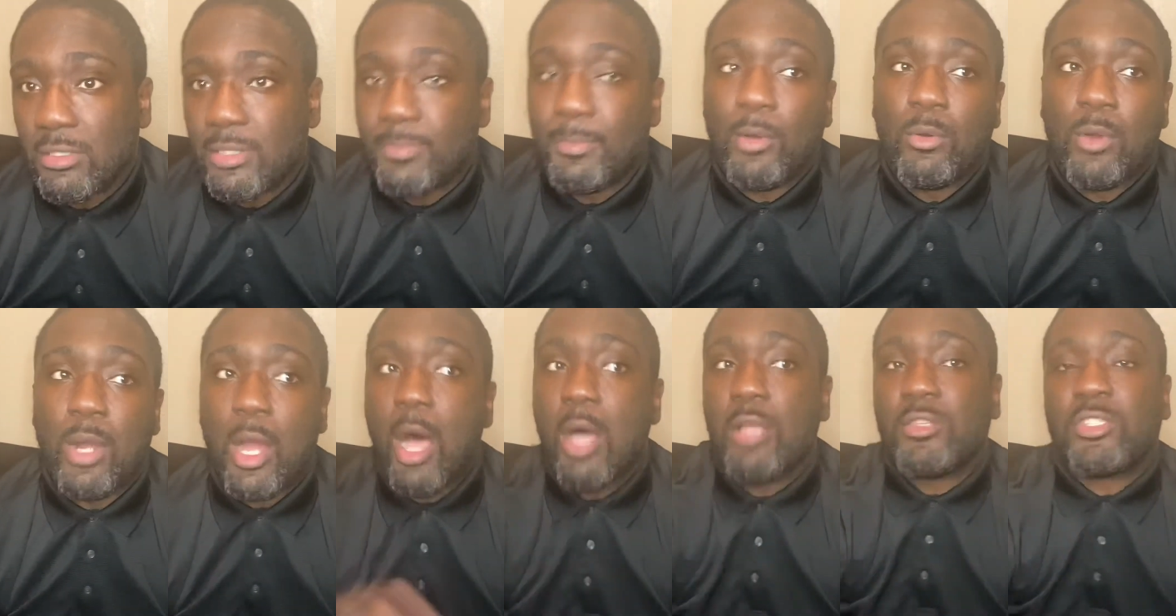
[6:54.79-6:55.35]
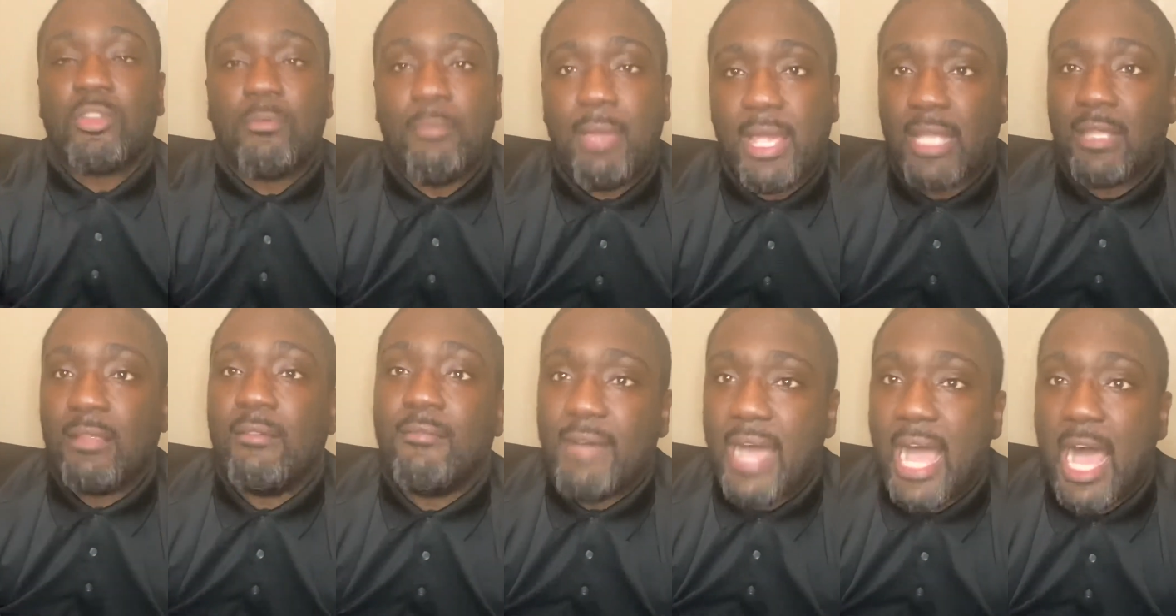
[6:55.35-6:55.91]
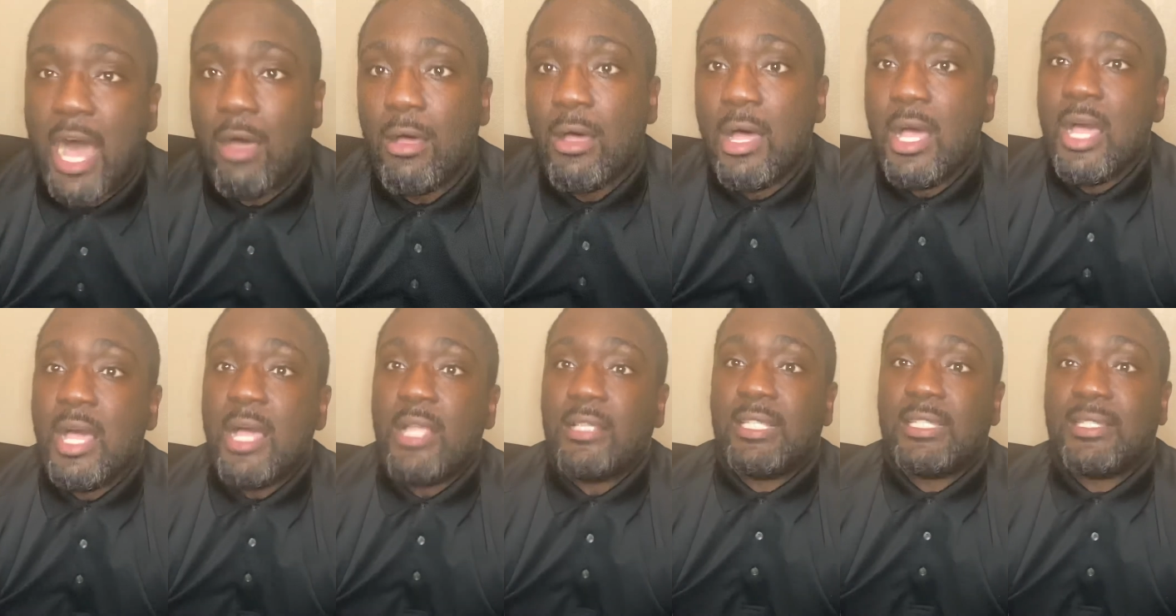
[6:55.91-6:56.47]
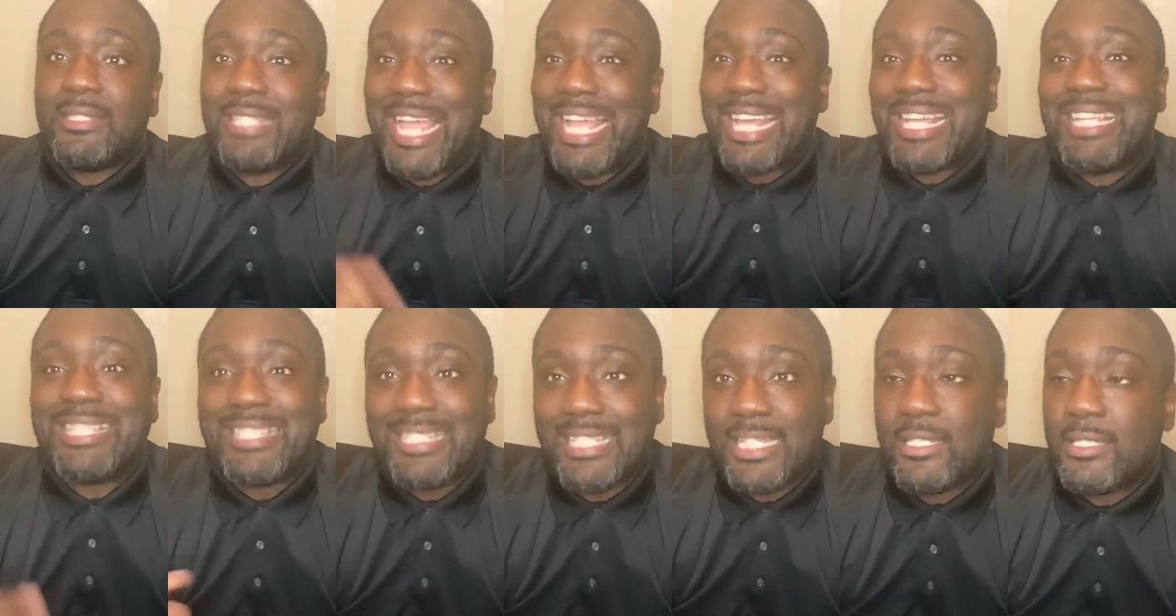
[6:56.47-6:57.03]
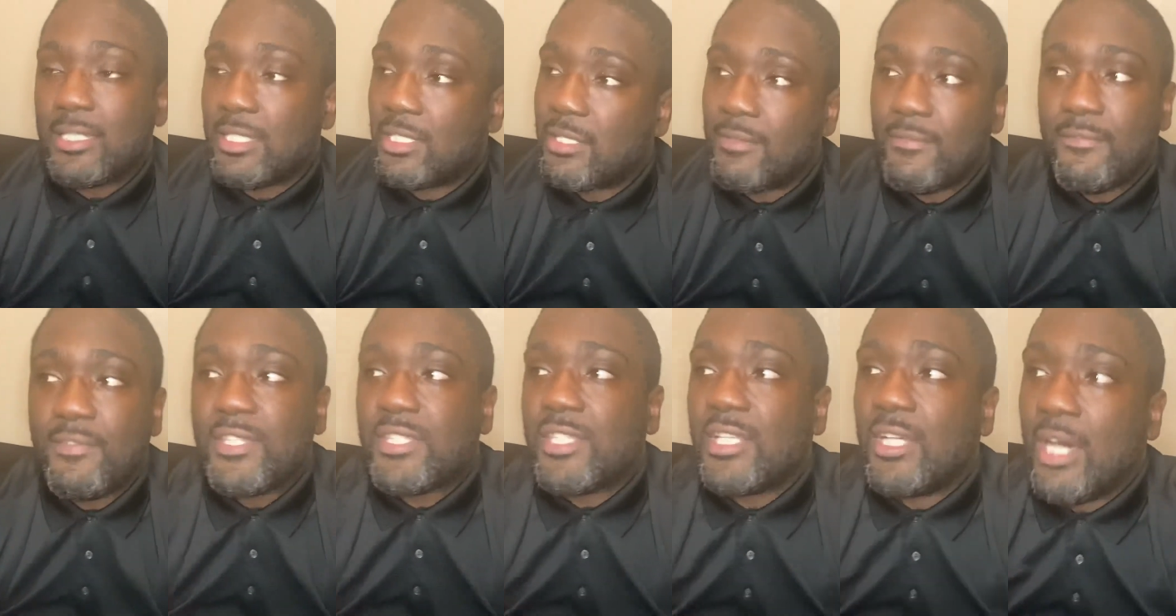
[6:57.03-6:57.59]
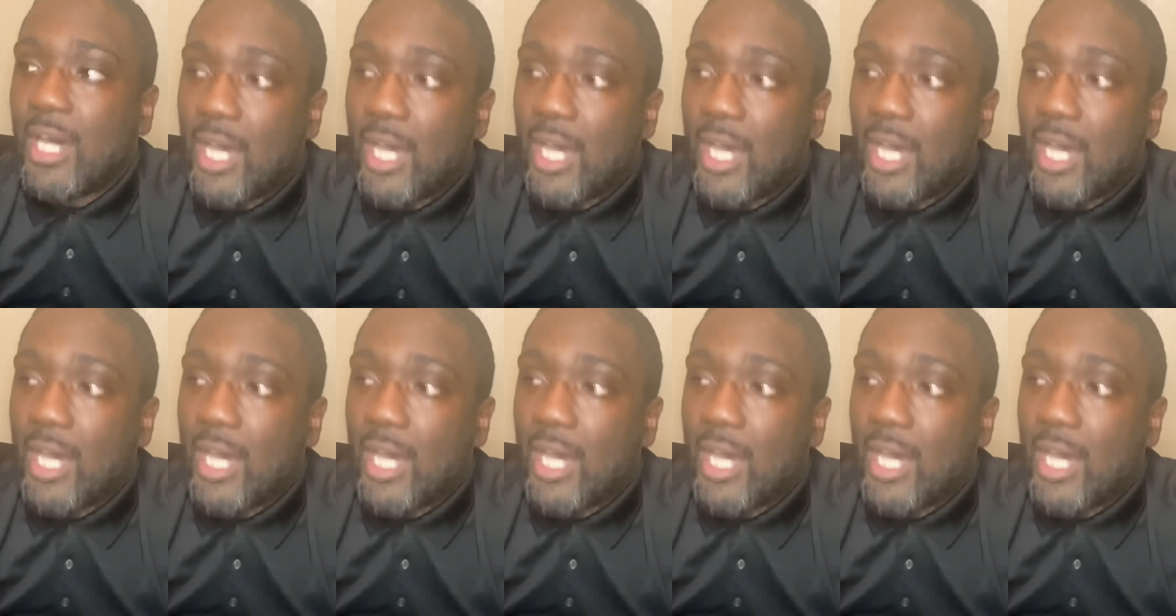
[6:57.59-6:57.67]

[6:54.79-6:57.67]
but we're also making a vow to stay consistent to visit